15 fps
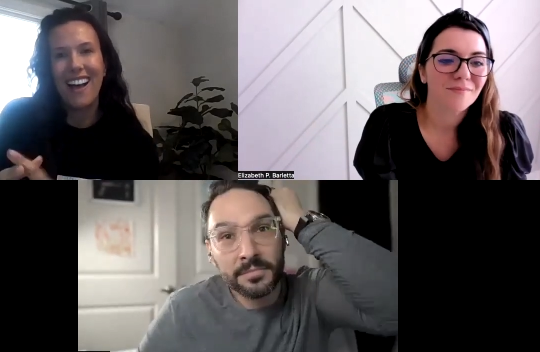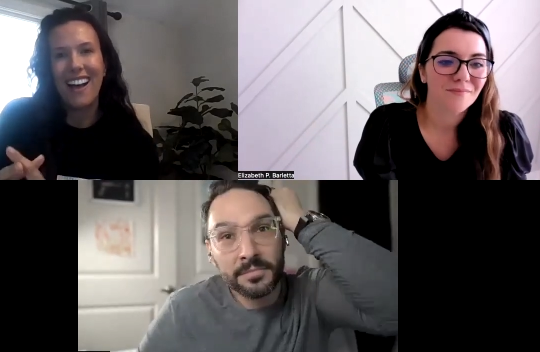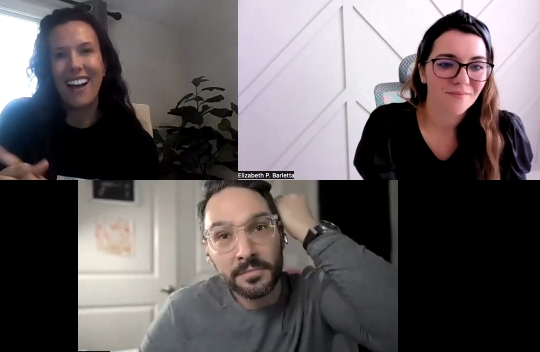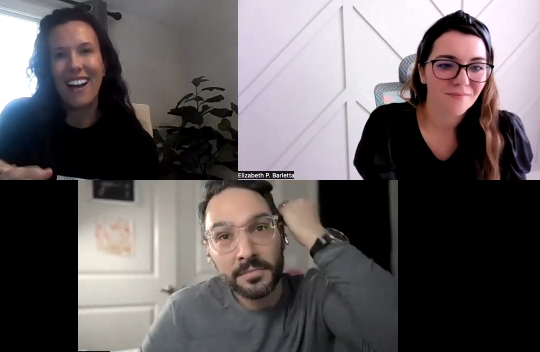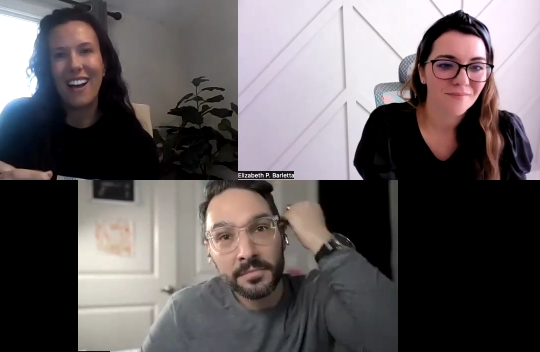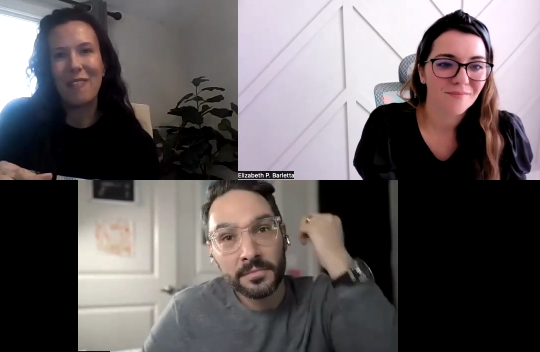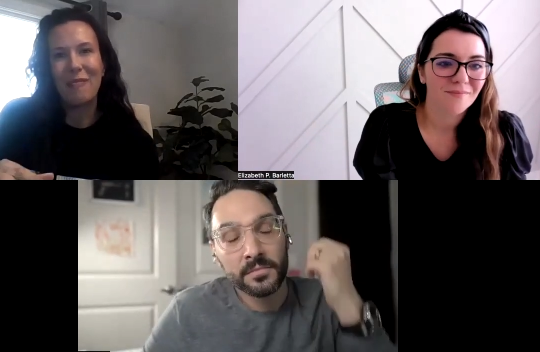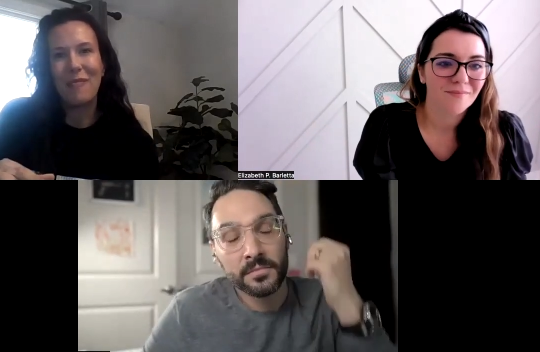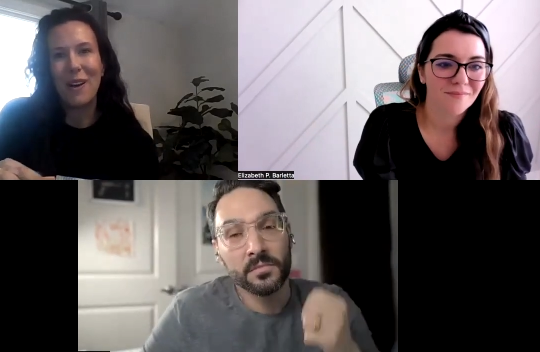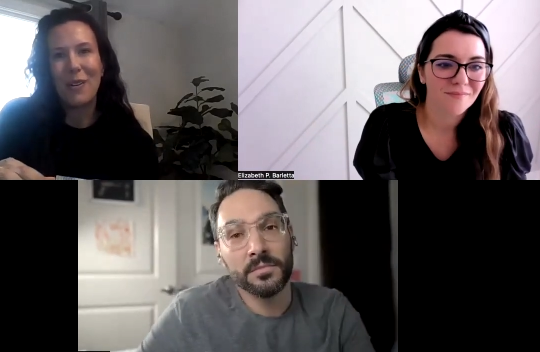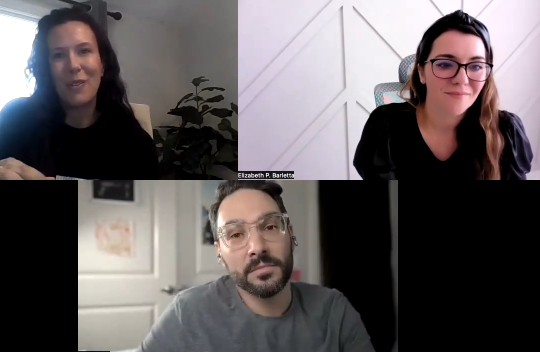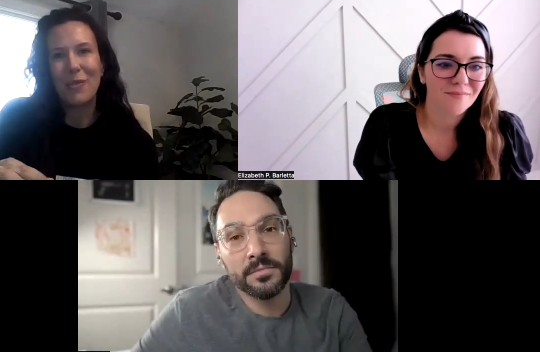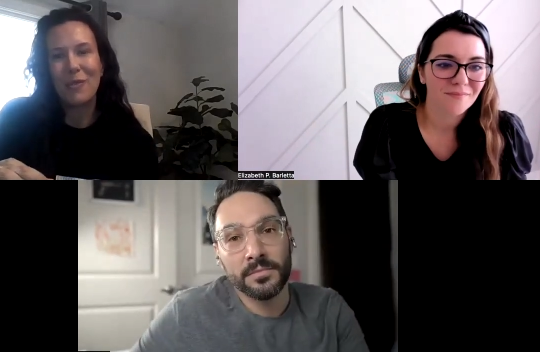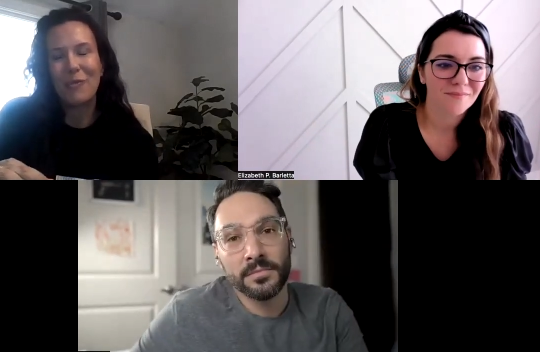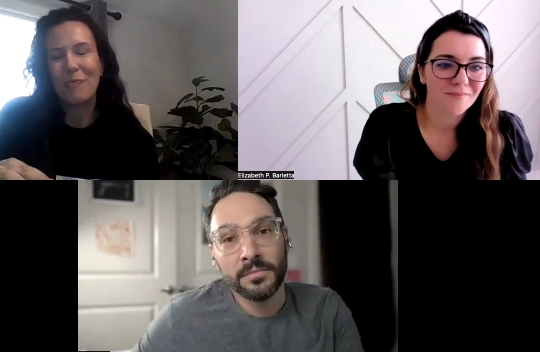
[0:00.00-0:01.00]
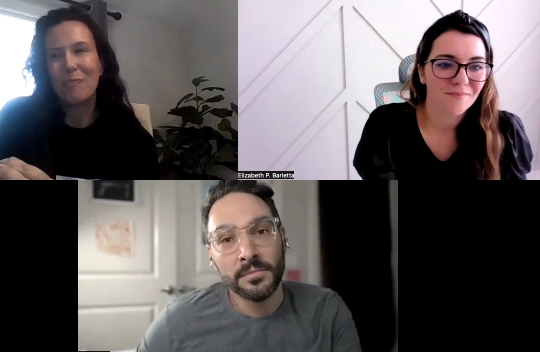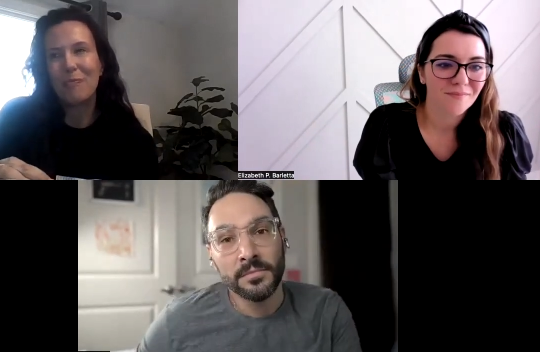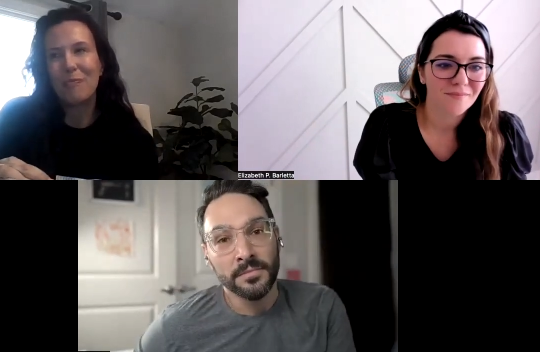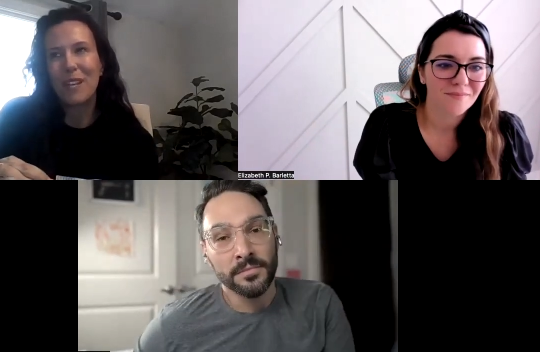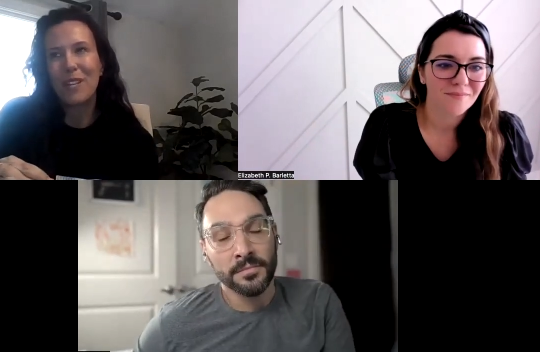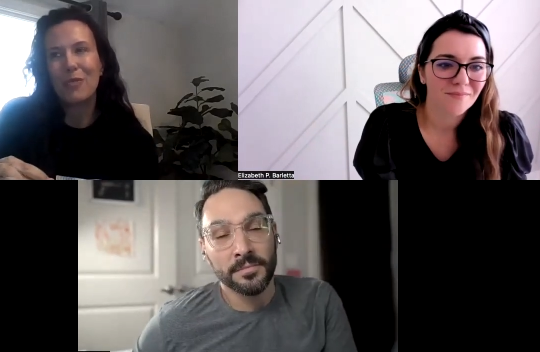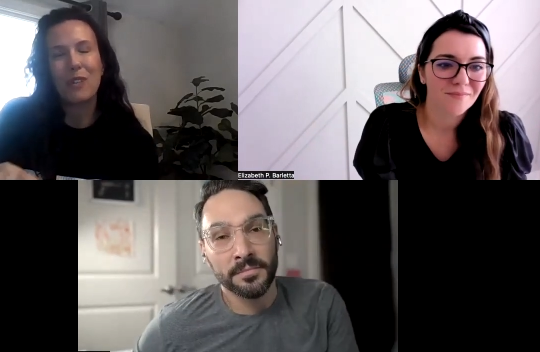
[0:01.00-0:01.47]
Speaker 1: um,
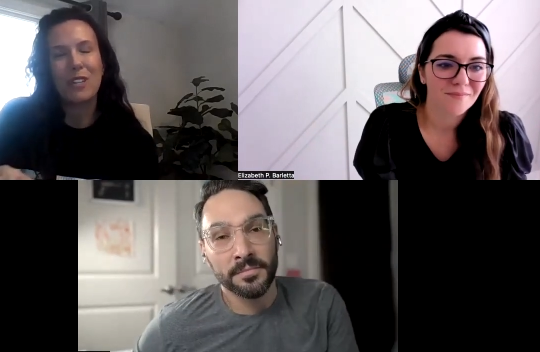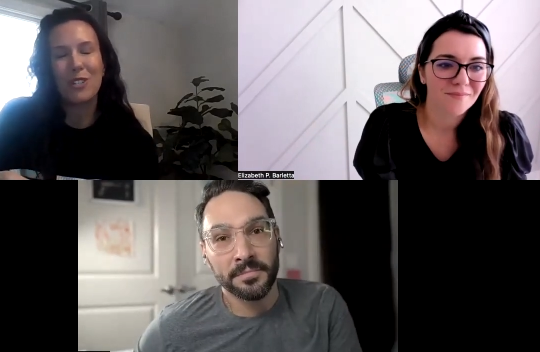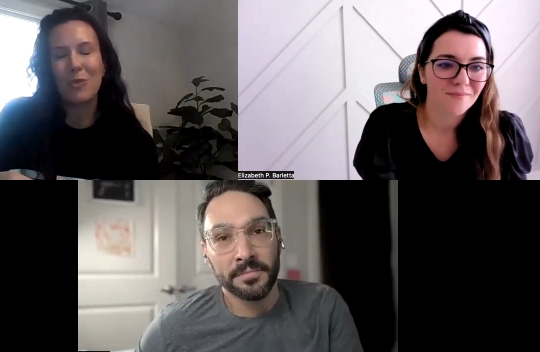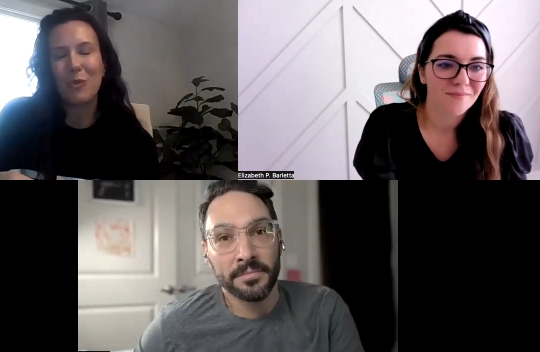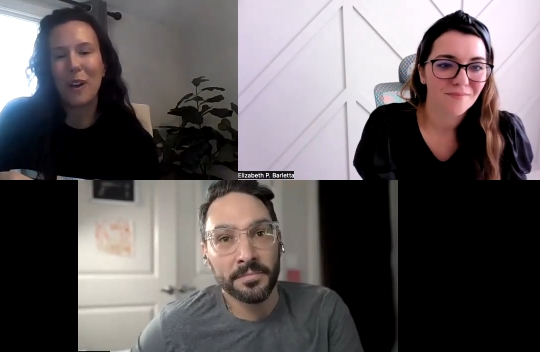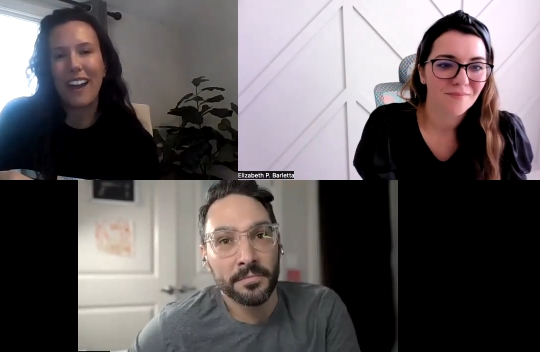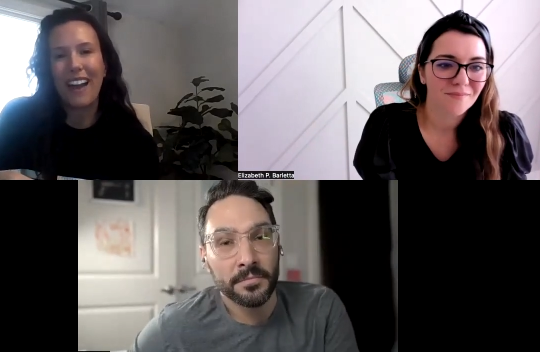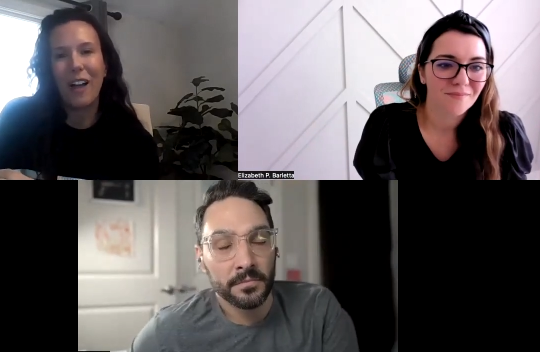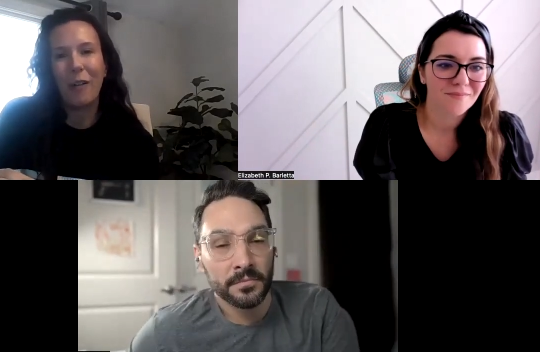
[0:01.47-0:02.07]
because we just want to